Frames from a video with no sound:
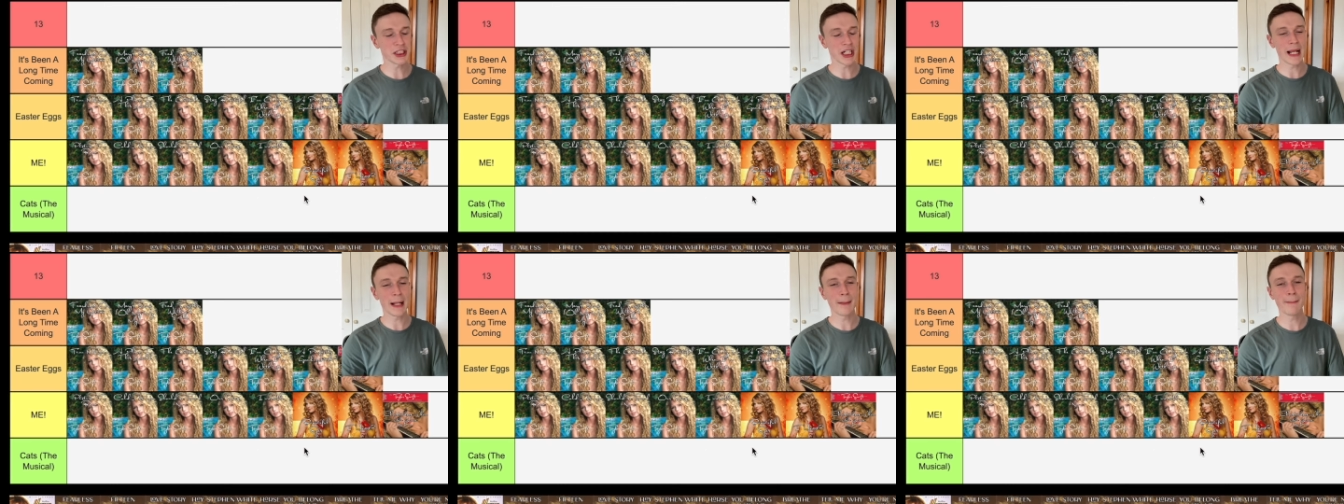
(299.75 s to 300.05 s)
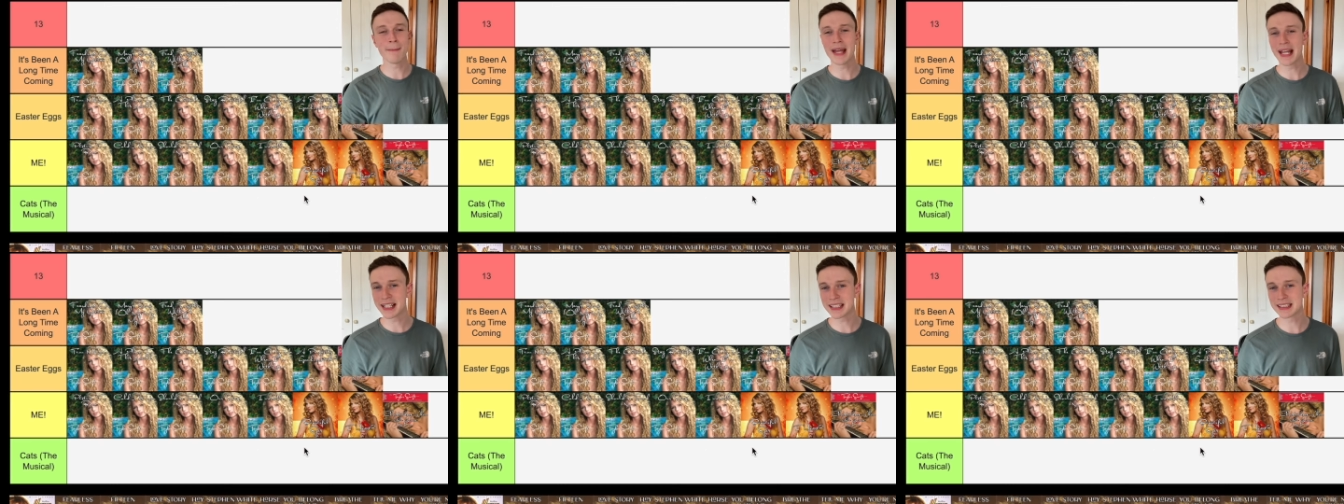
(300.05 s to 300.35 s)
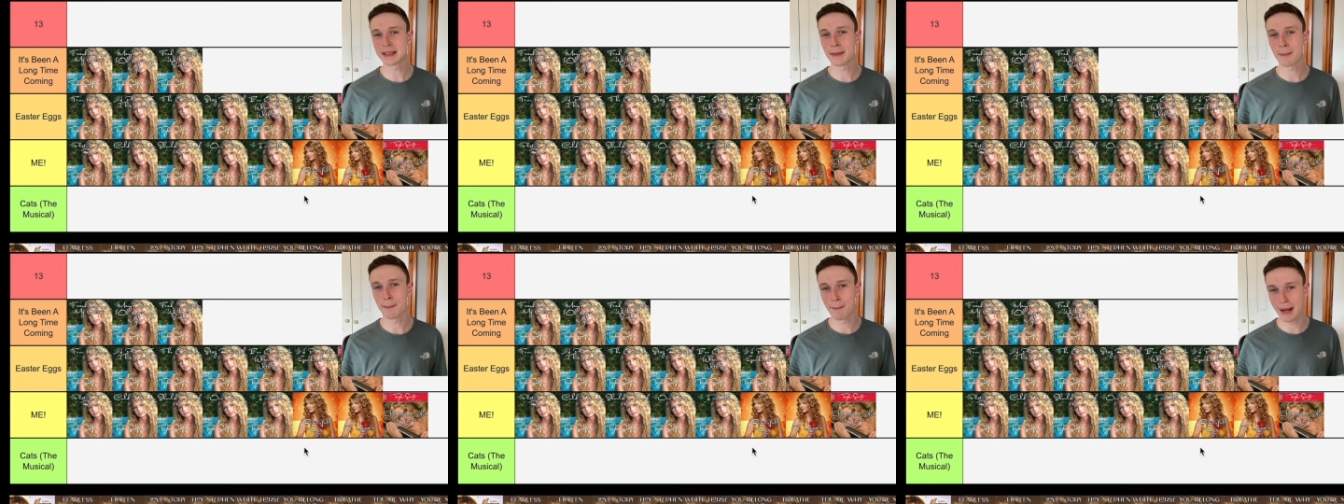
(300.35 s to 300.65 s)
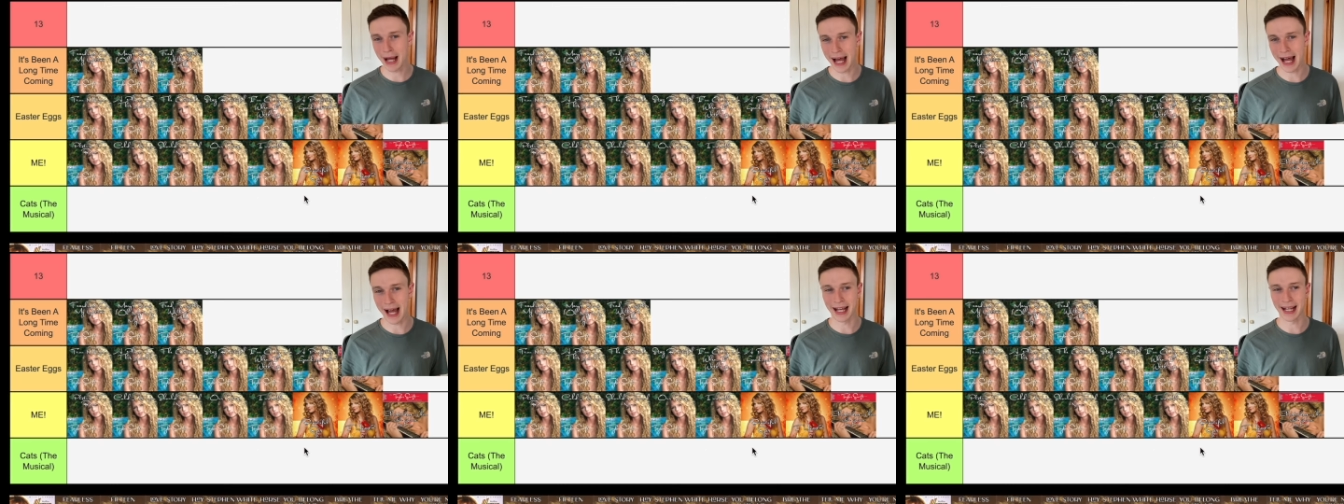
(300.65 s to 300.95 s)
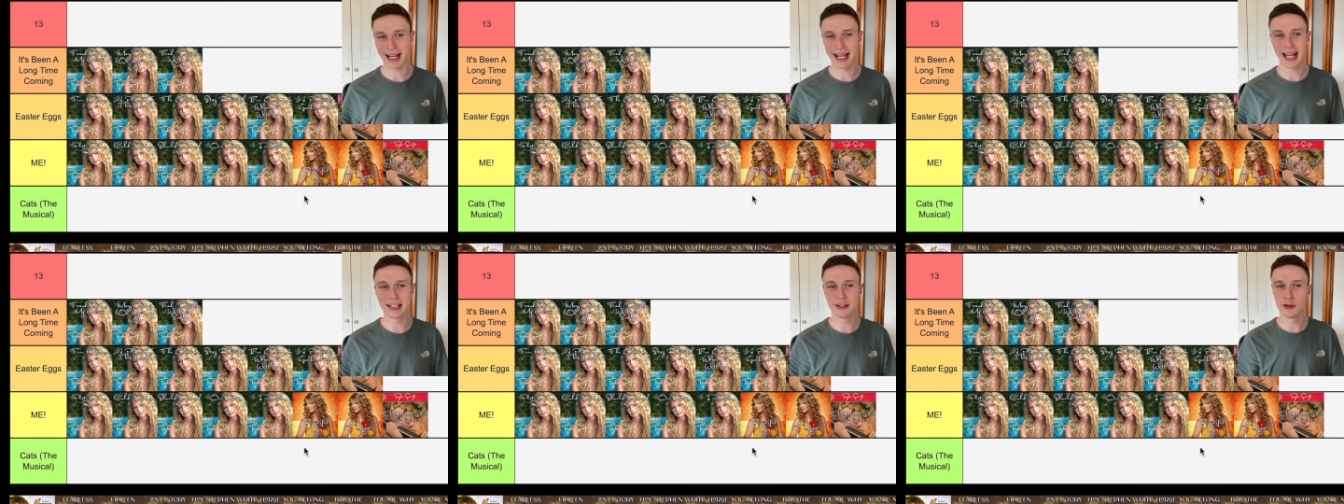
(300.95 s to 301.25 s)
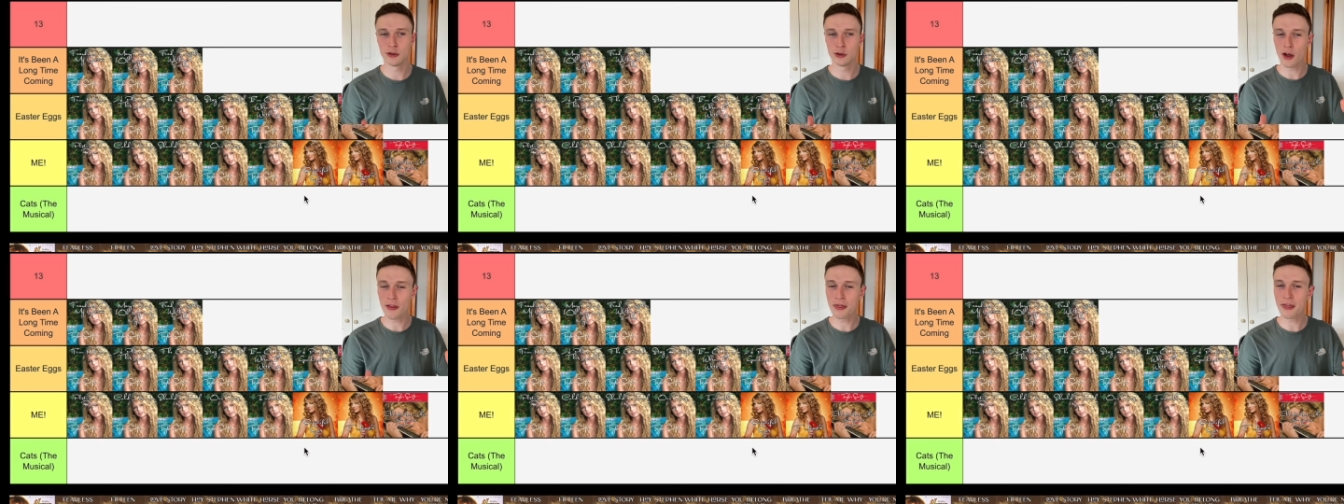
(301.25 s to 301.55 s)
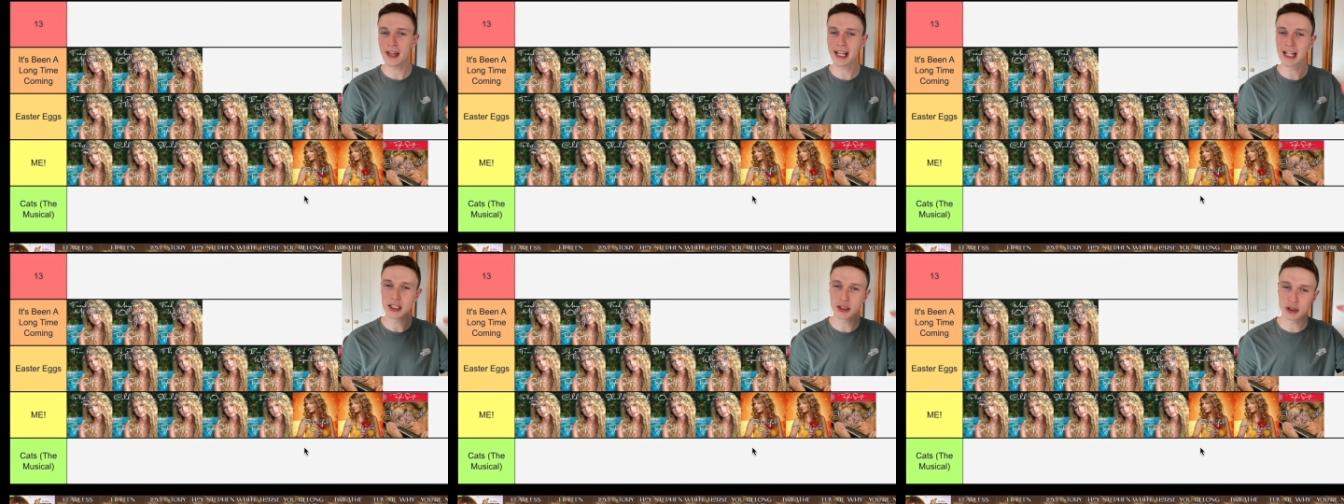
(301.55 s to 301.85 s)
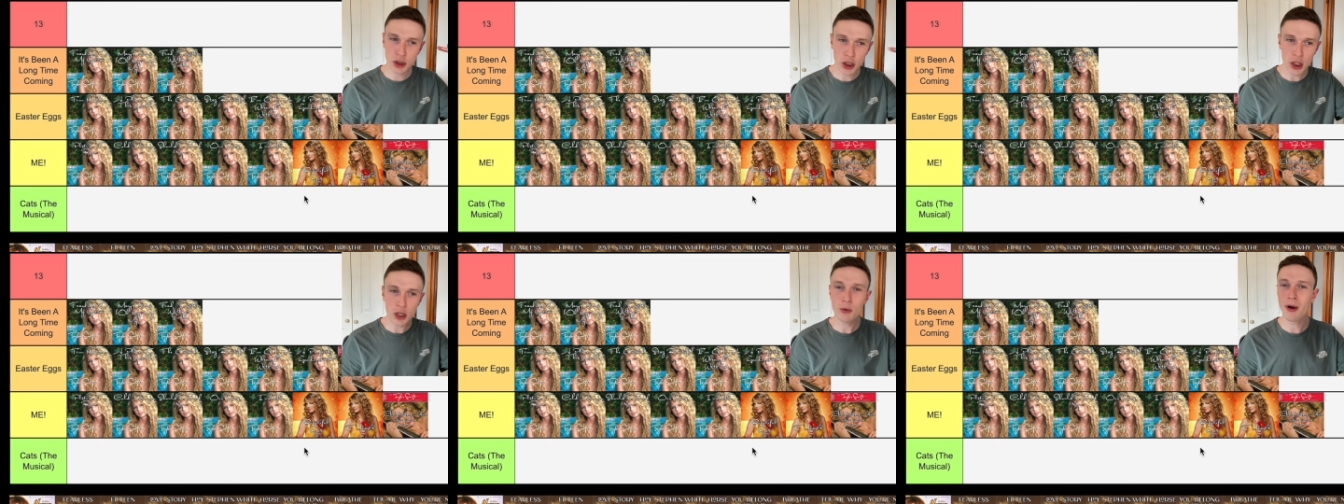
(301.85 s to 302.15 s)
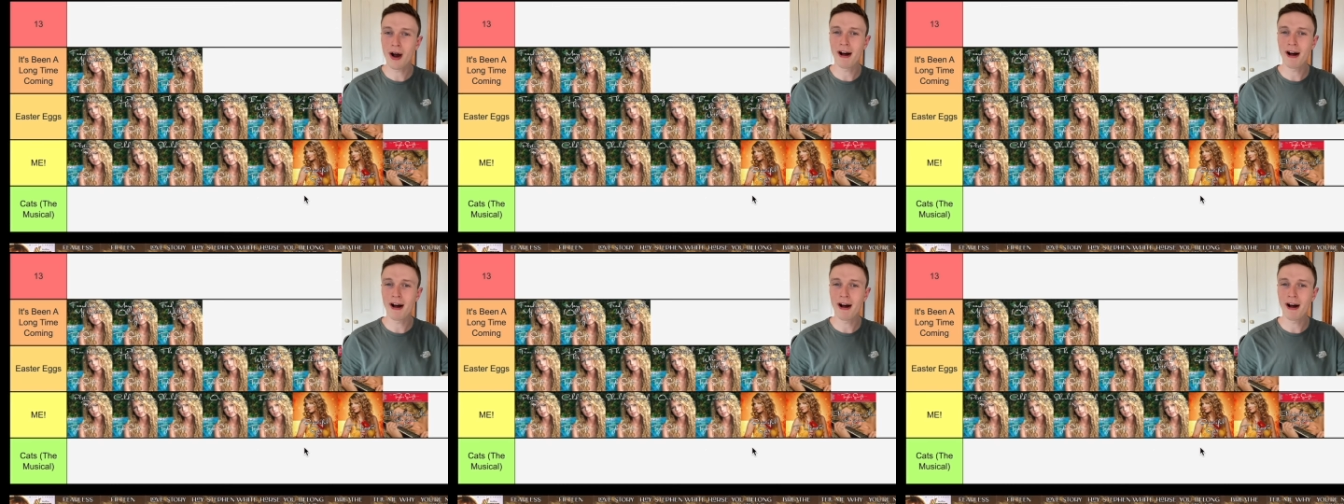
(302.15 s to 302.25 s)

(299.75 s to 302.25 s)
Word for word: a mixed bag, and nothing too